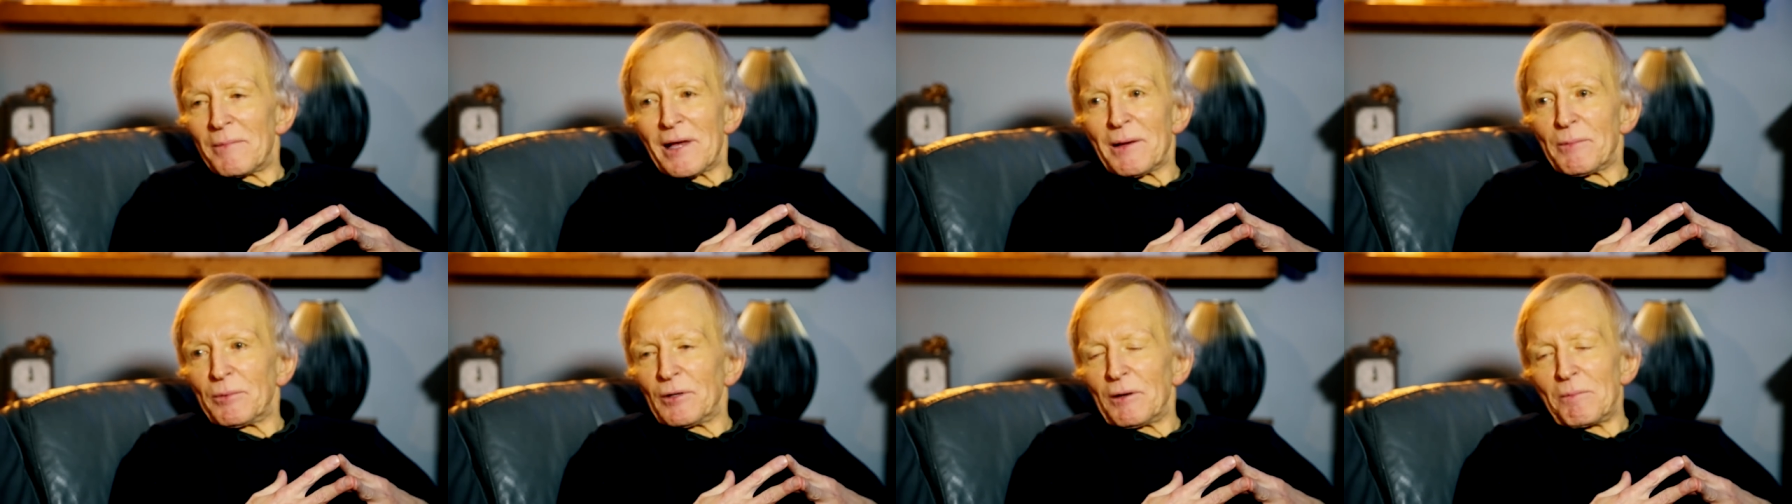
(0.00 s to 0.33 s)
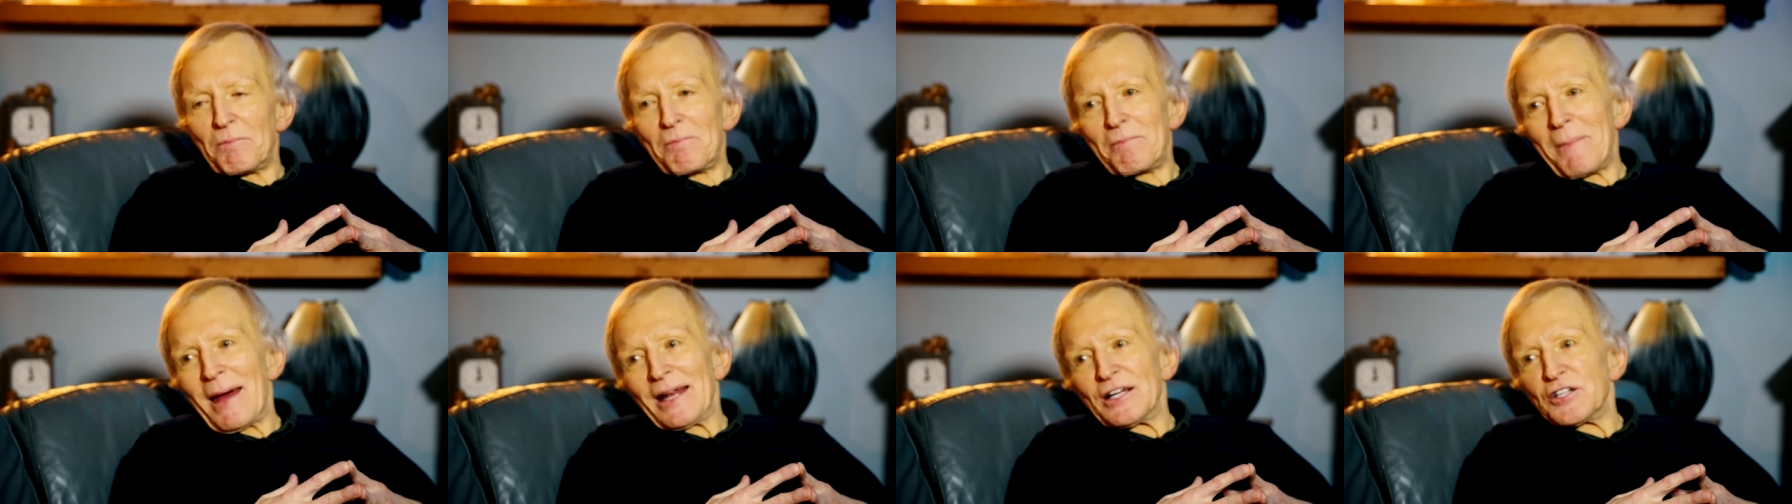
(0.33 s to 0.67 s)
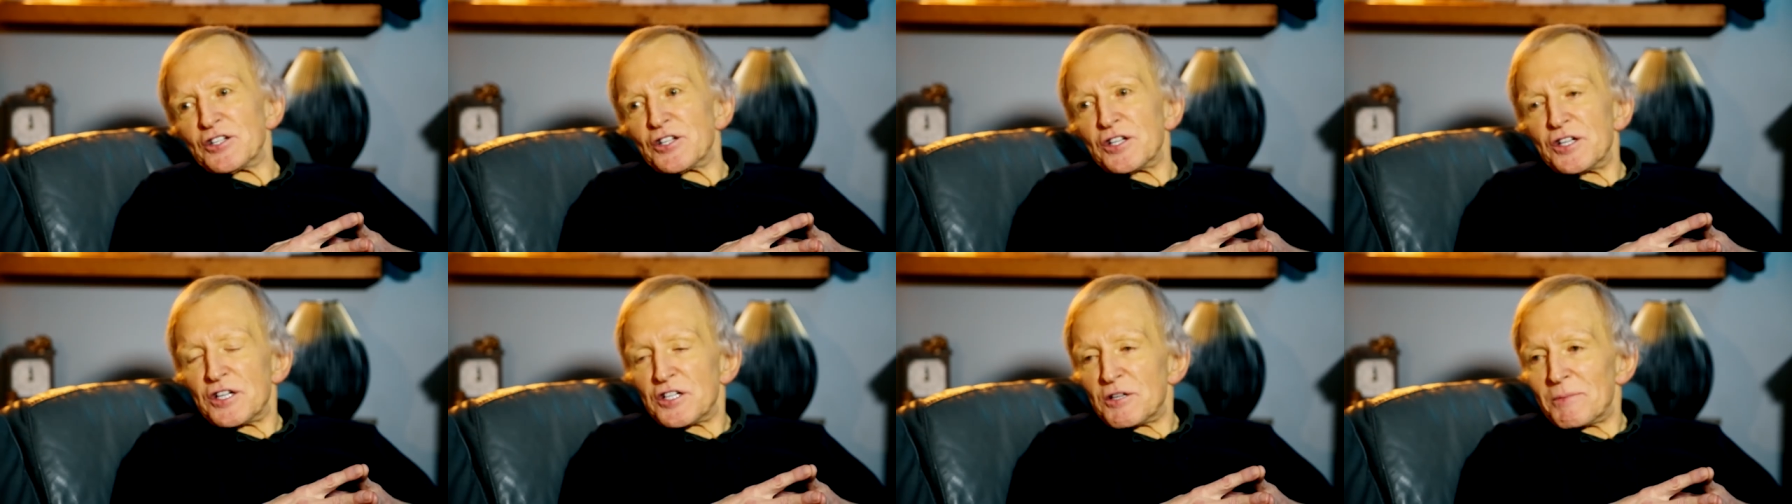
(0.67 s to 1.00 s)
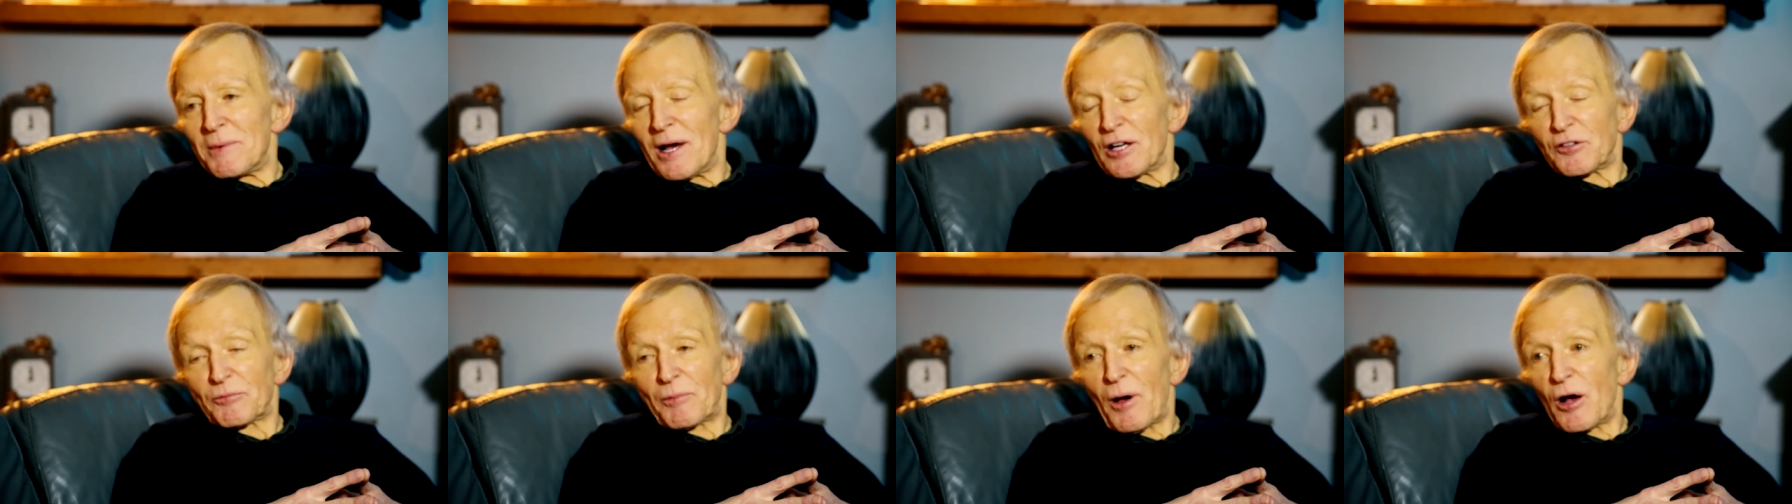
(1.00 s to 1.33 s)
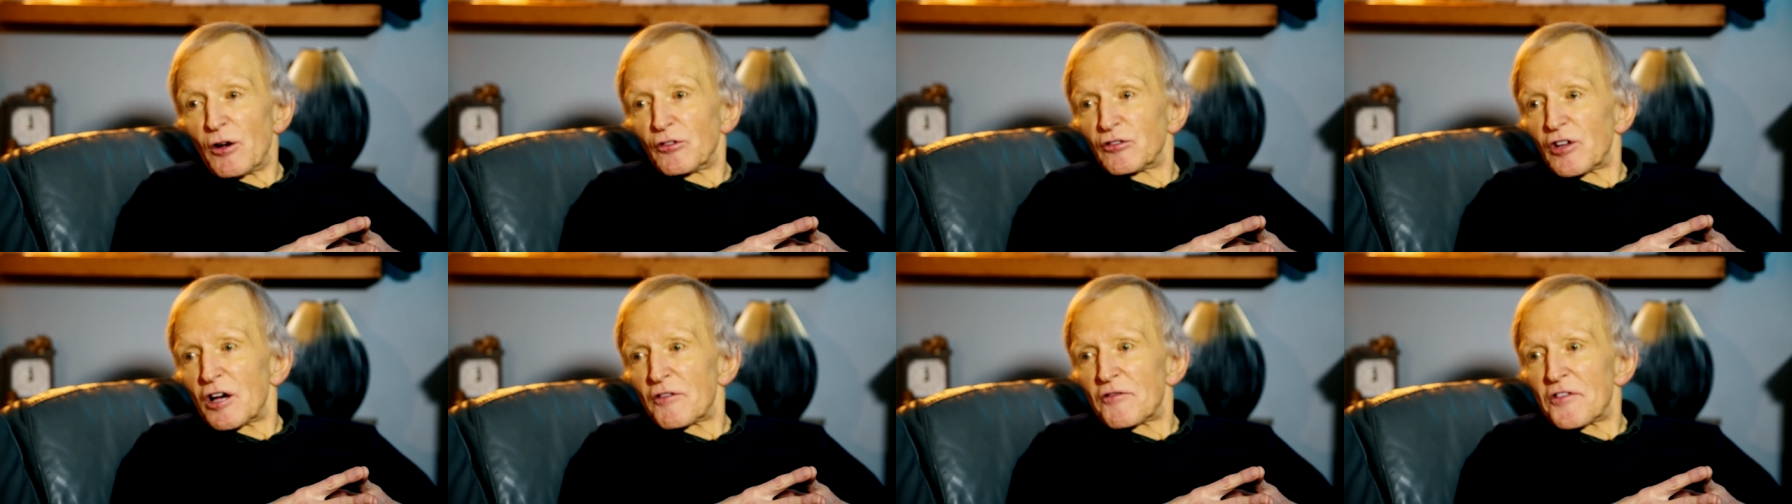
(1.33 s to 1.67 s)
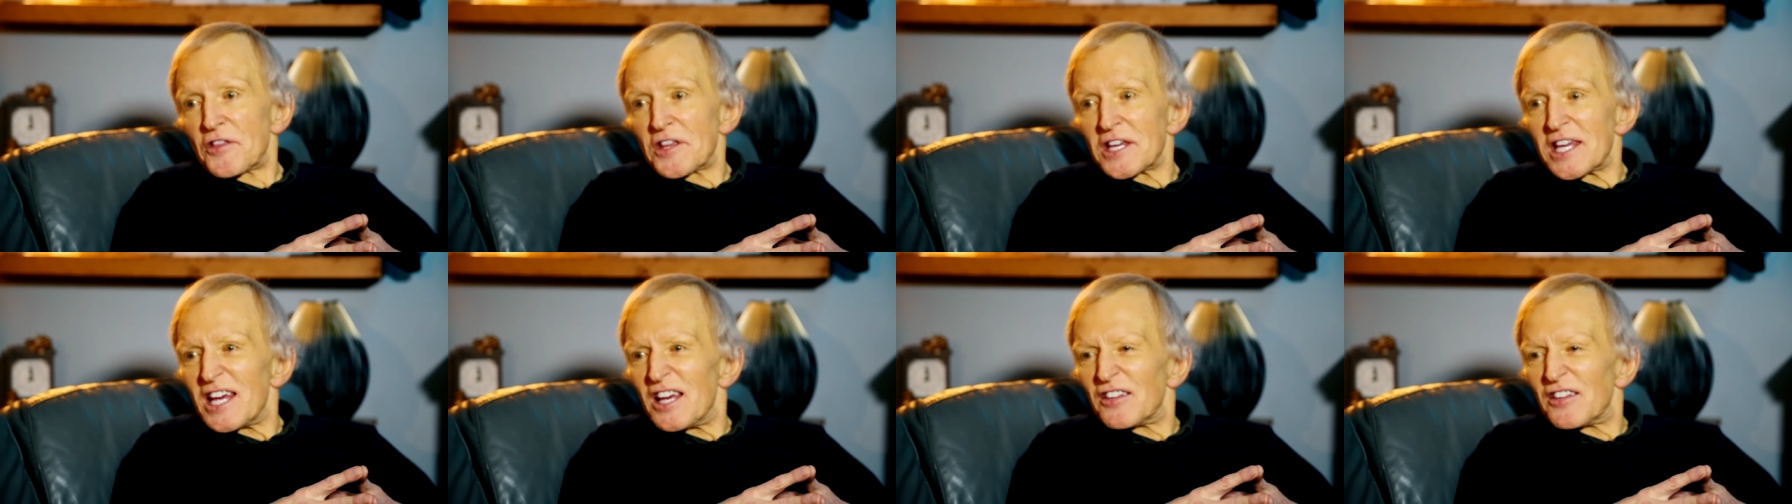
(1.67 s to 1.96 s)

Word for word: People had mentioned it to me, I suppose, over the